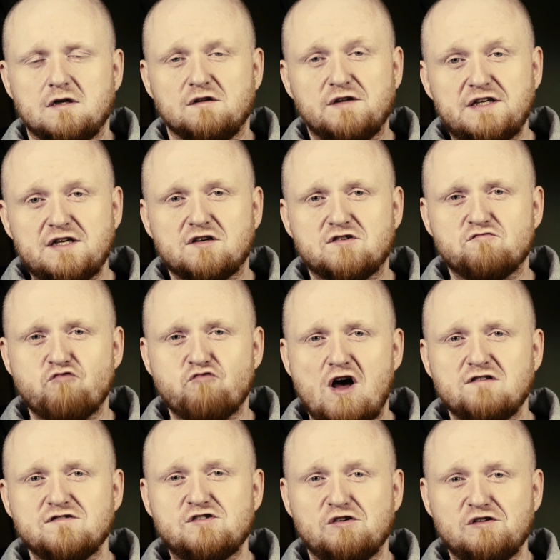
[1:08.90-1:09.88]
Linux
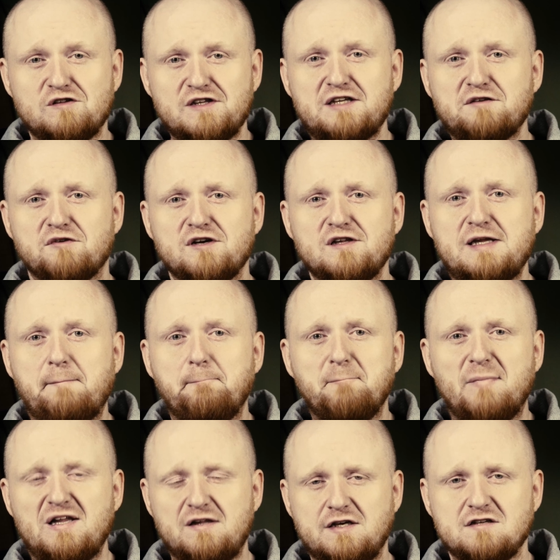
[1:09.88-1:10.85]
runs on literally
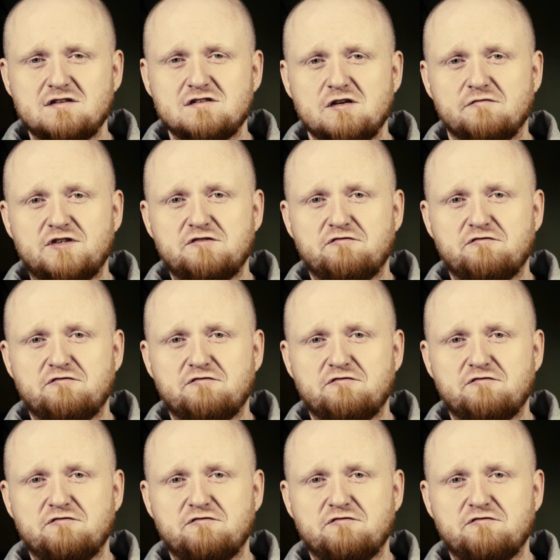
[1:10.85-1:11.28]
millions of